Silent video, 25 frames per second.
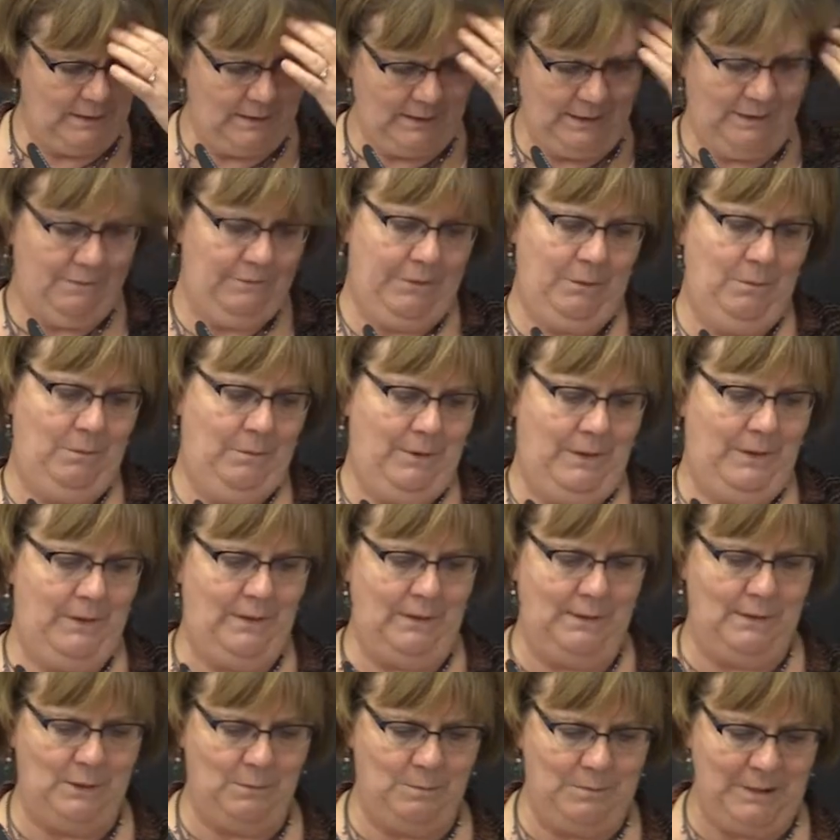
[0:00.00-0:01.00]
even with
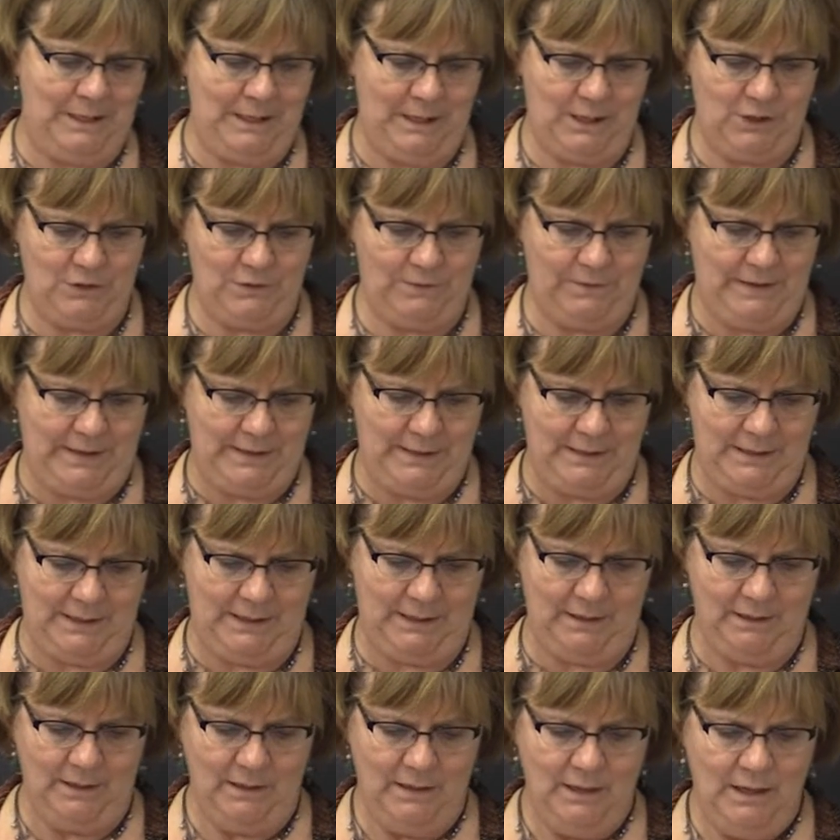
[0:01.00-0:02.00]
the diminished
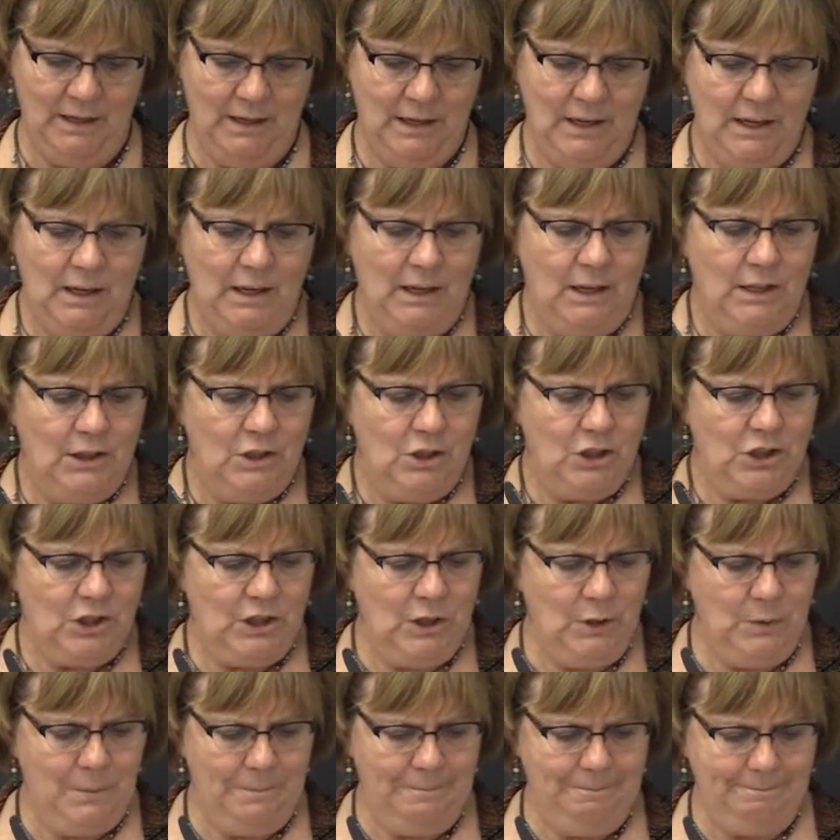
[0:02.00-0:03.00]
funding.
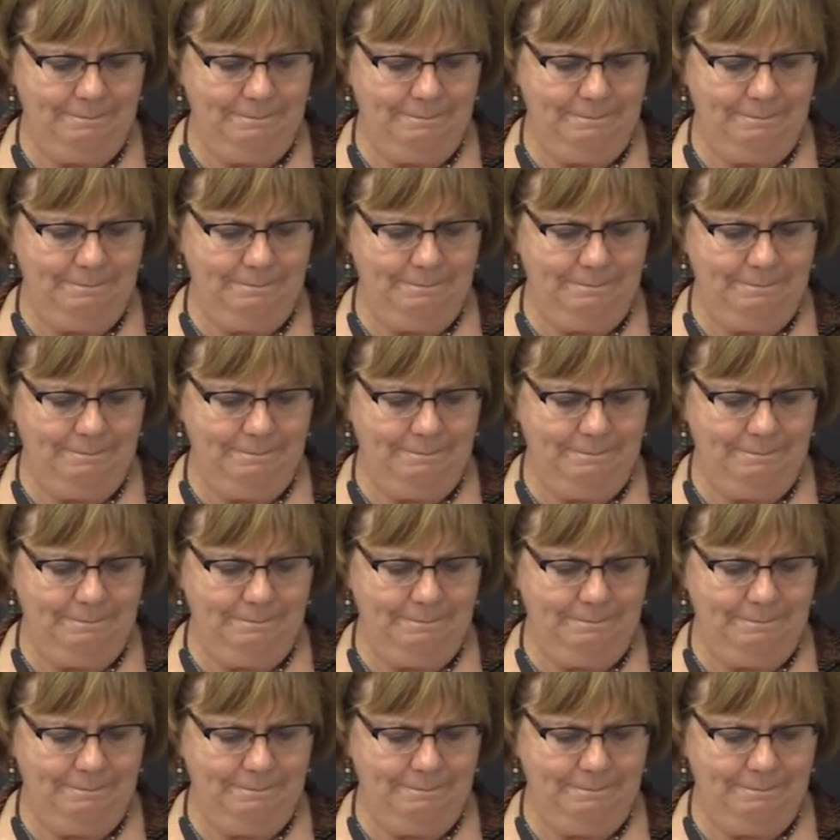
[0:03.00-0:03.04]
So.